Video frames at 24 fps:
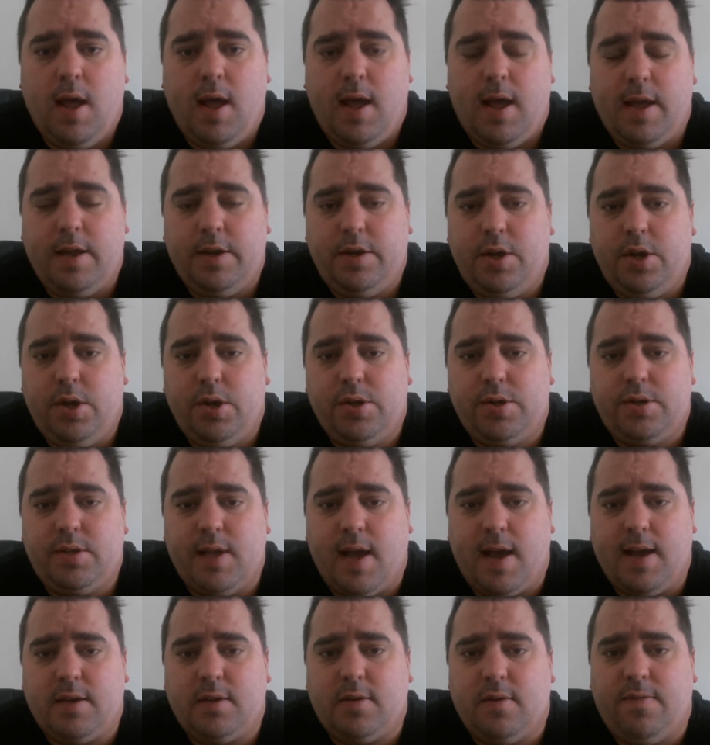and use
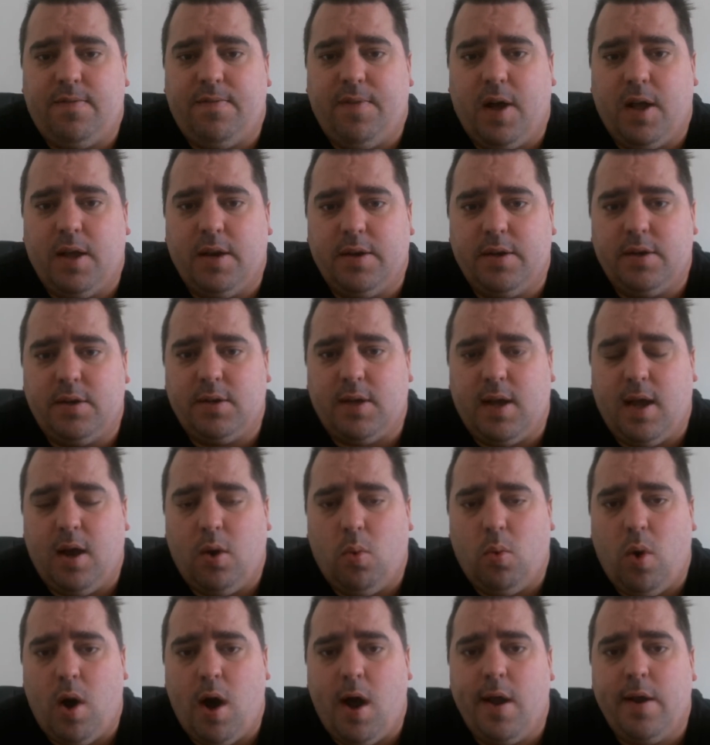that to fund
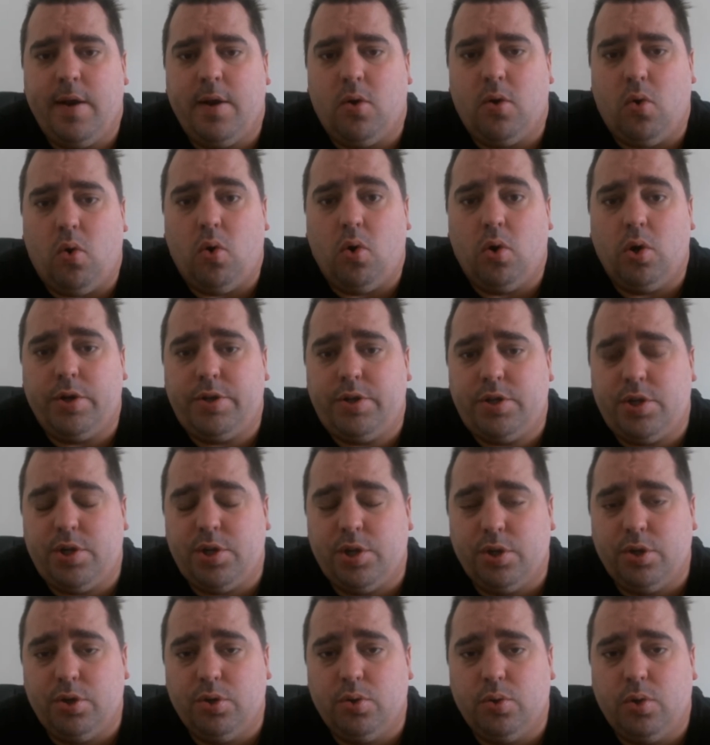1 or
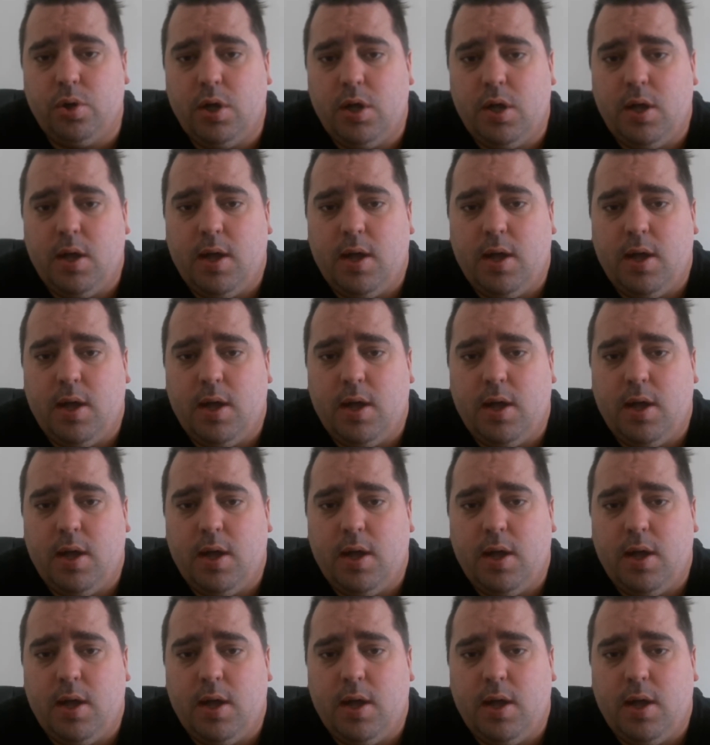2